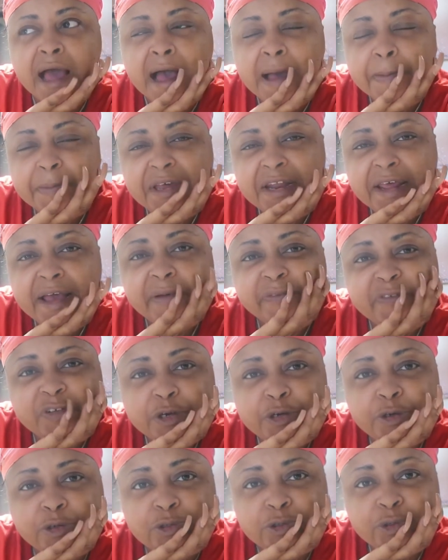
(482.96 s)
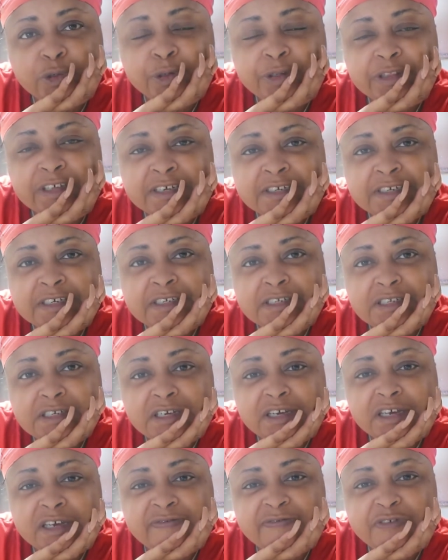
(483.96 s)
I'm gonna have to Google this.
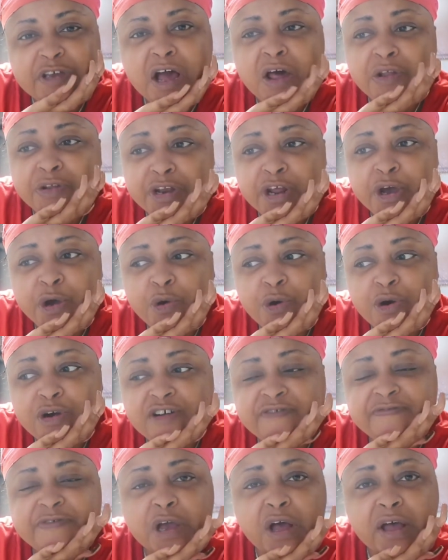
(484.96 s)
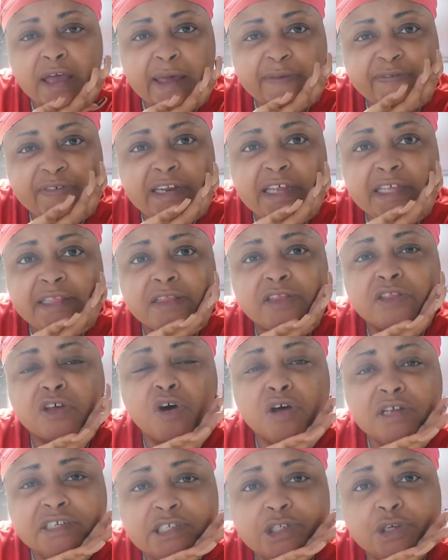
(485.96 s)
If y'all know or if y'all have any
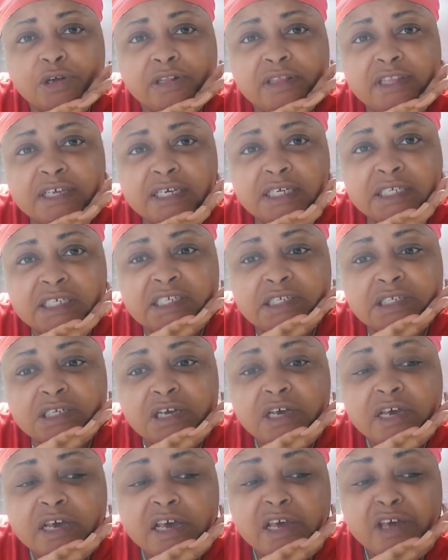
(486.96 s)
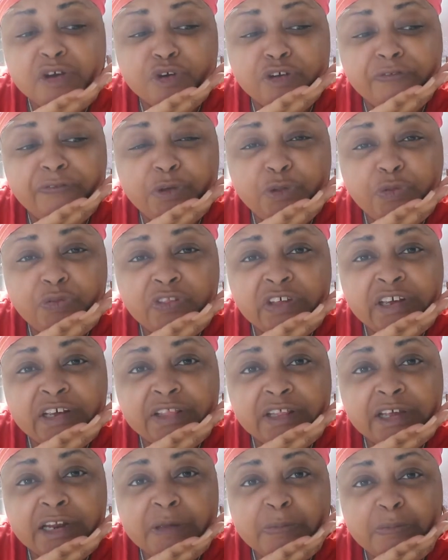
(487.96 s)
thoughts on this or if you
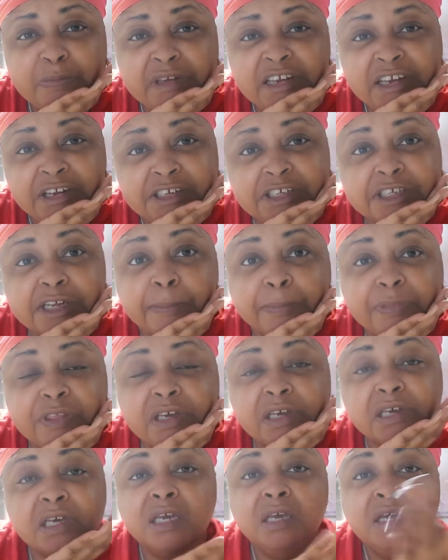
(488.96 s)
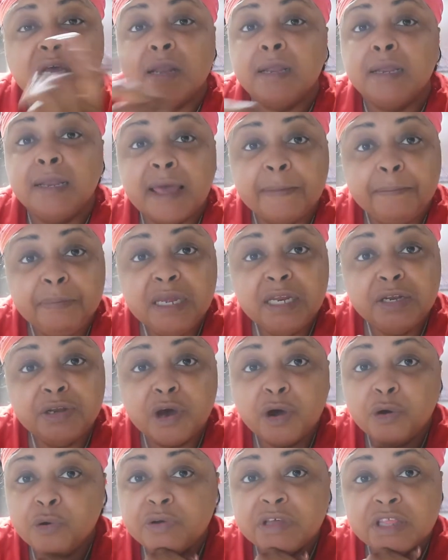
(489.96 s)
think that it means something, let me
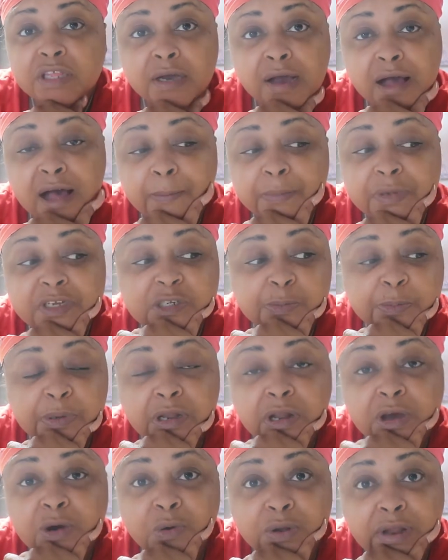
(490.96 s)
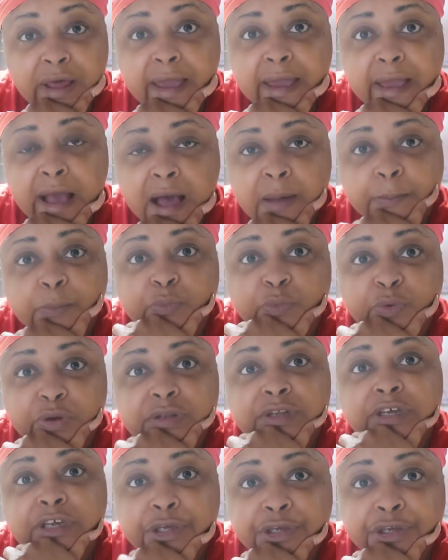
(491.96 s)
know in the comments below. Like, I'm
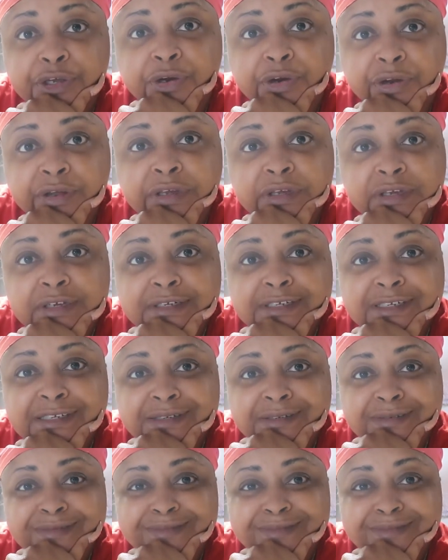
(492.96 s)
really curious.